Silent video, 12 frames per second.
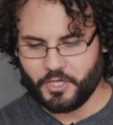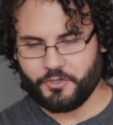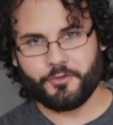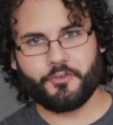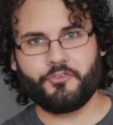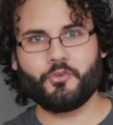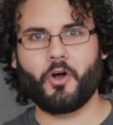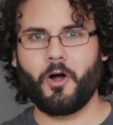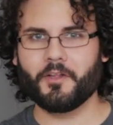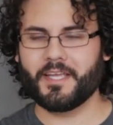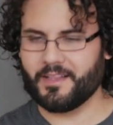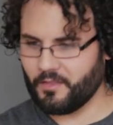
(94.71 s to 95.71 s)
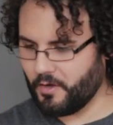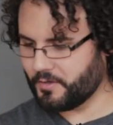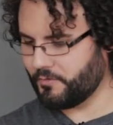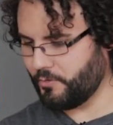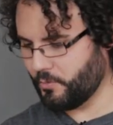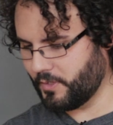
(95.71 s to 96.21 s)
You can shoot all day long
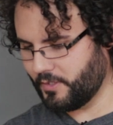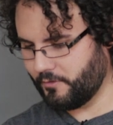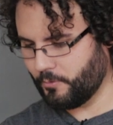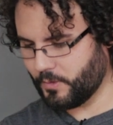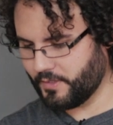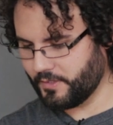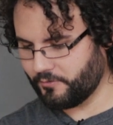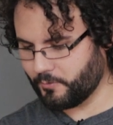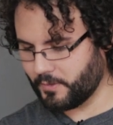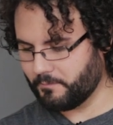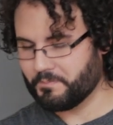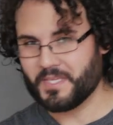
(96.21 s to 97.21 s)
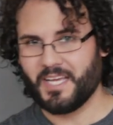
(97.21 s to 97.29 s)
if you wanted to on this one.